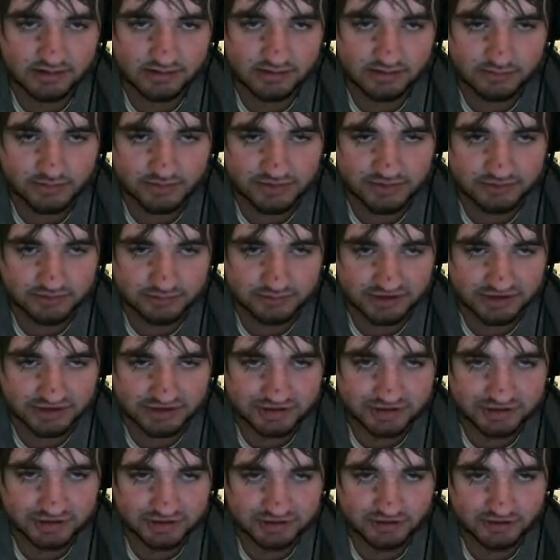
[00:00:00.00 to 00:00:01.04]
which we
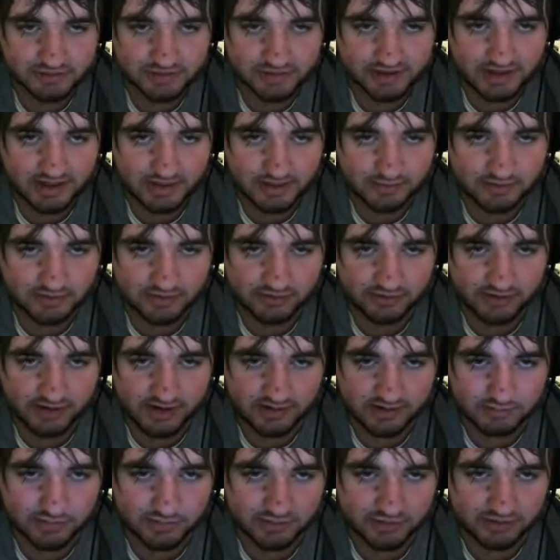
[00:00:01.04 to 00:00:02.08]
should be able to
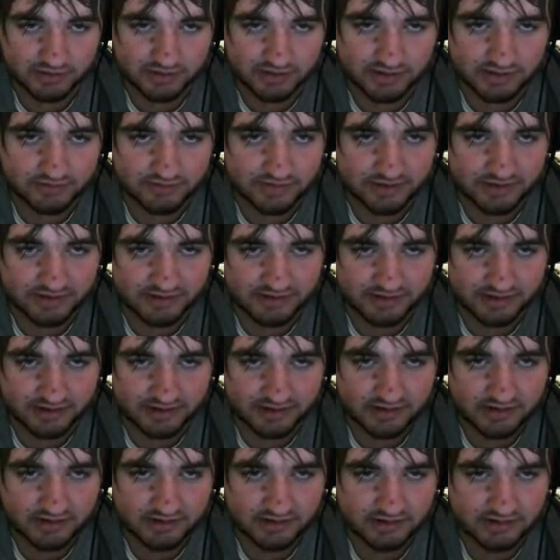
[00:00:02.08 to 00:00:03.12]
grab both of, I
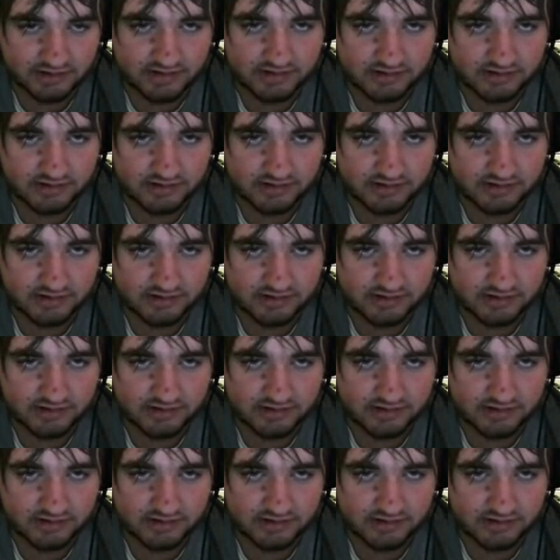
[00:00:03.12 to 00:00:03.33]
think.